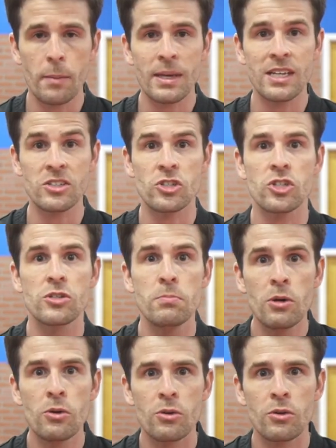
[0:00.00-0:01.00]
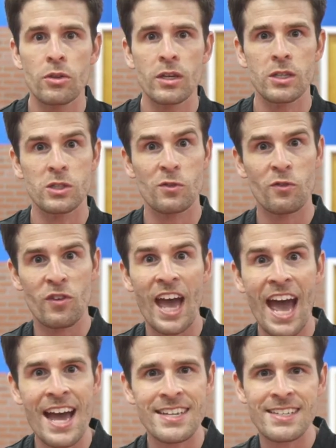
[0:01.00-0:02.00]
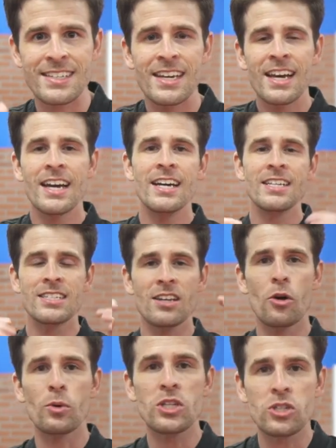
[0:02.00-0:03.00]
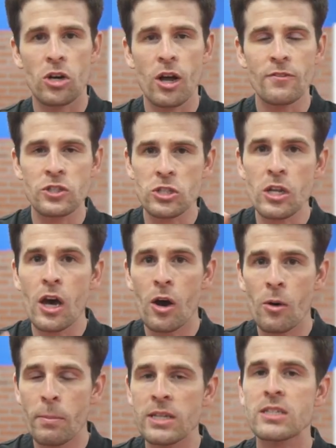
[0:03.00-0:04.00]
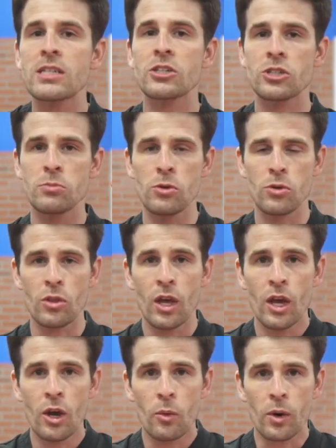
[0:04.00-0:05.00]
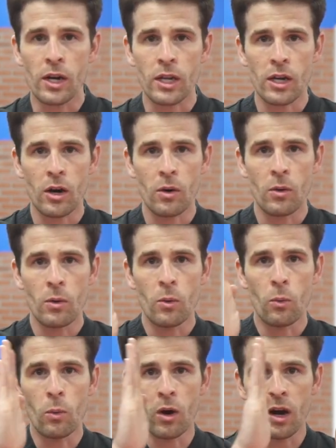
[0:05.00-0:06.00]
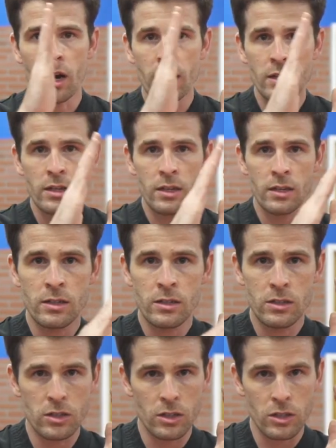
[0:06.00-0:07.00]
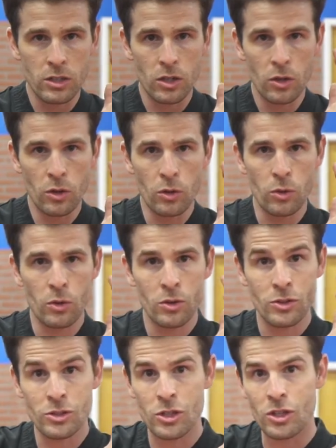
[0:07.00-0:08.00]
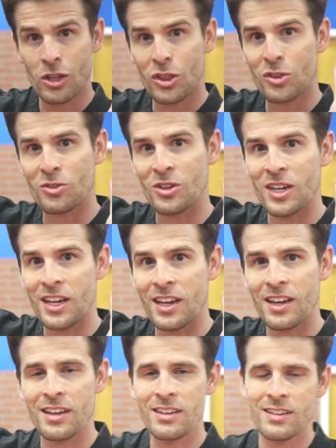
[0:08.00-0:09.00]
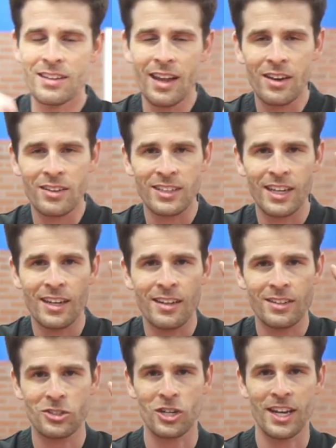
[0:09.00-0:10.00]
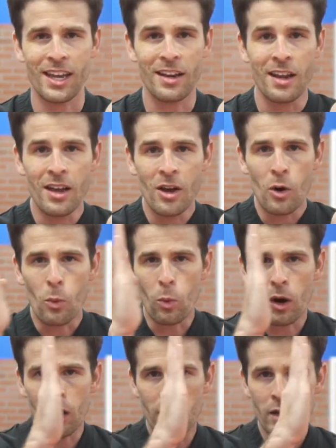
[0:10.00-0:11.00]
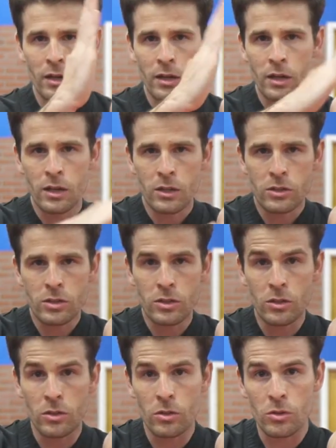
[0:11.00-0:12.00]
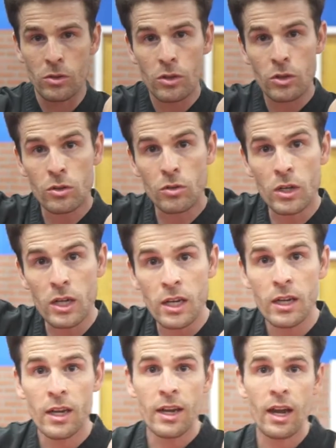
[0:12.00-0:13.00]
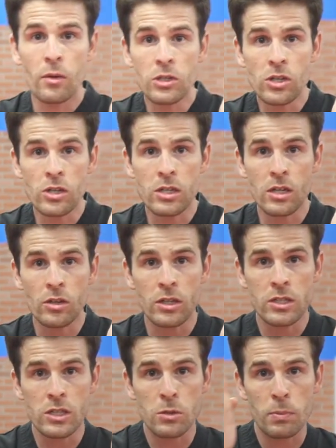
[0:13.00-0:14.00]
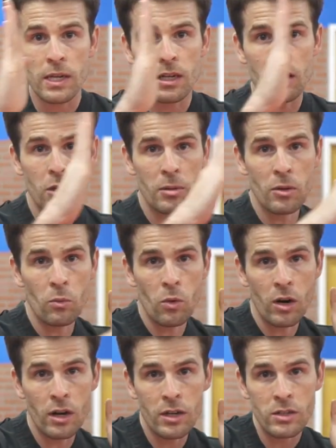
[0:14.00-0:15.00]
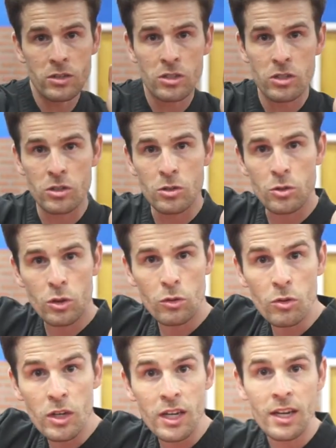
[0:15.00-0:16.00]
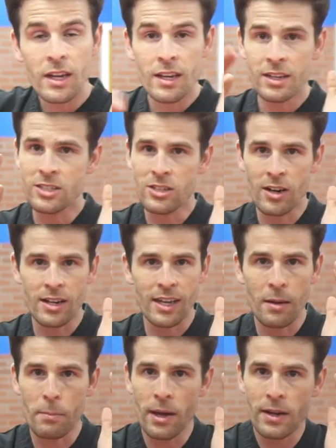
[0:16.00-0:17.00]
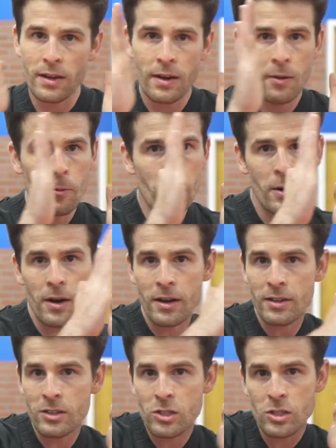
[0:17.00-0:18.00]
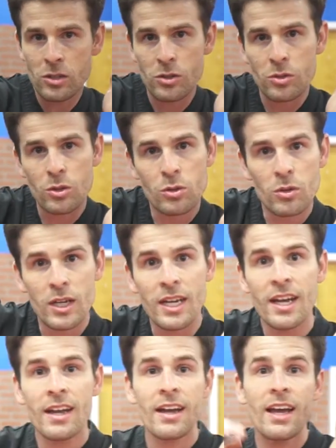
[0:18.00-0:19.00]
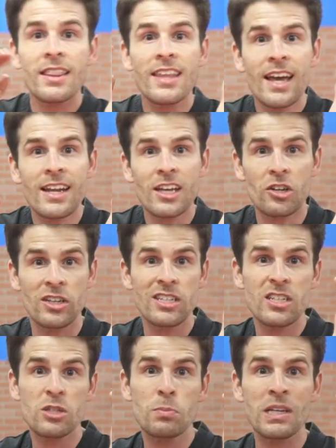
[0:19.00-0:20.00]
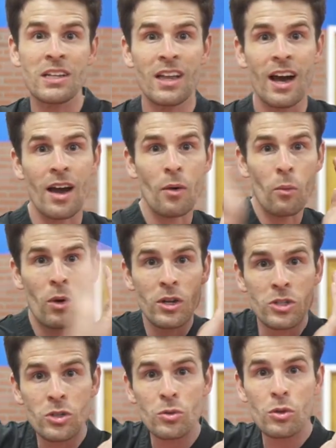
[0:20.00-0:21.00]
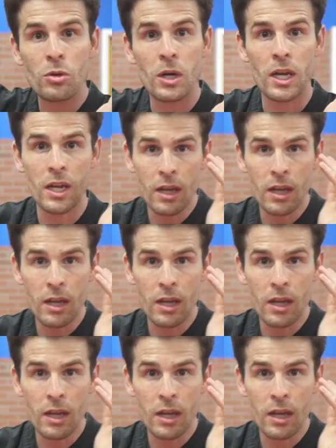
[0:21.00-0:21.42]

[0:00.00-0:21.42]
Because smooth is fast. So we start off slow, but still smooth. We're gonna go 1 to the 2 to the 3. Nailed it. Let's try again. 1, 2, 3. And we start to increase the speed a little bit. 1, 2, 3. You're starting to get better. 1, 2, 3. And then increase the speed a lot. 1, 2, 3.